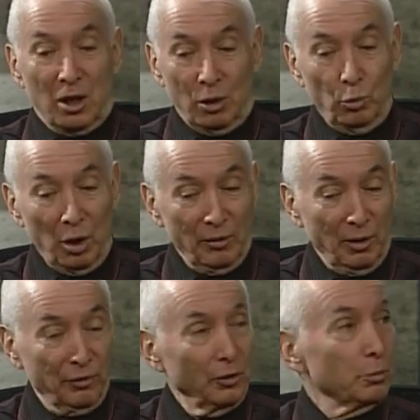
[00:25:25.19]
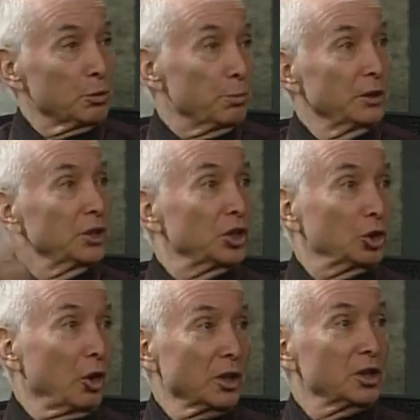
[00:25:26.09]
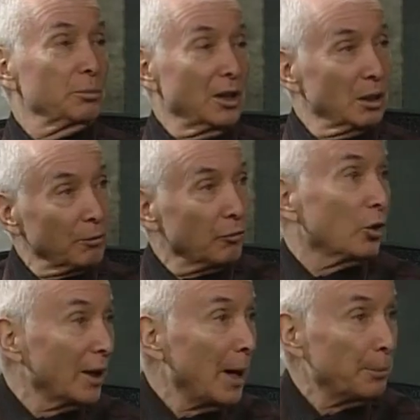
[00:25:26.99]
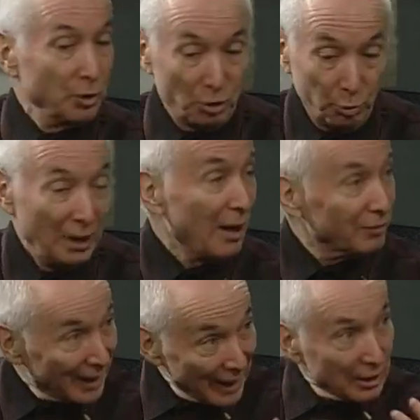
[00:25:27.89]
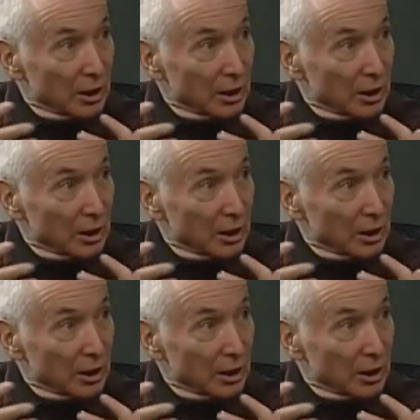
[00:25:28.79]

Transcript: In one of our films, Billy talks about it before it happens. We have that,